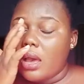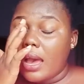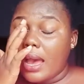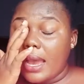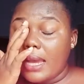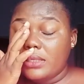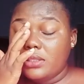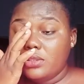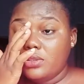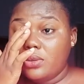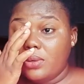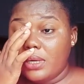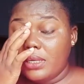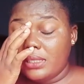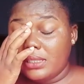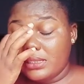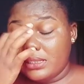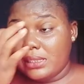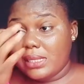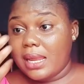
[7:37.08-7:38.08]
I did not
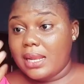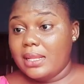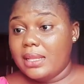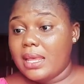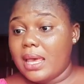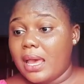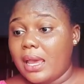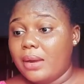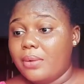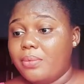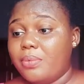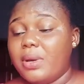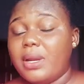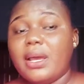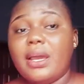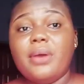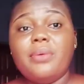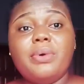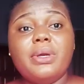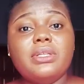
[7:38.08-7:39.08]
understand that. When
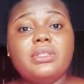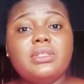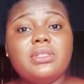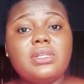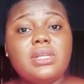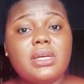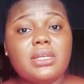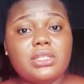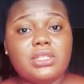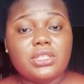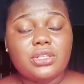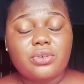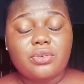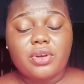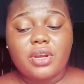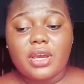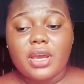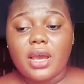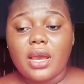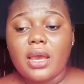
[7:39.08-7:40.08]
I went to
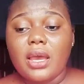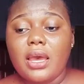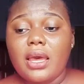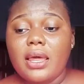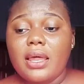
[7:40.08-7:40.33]
Nigeria,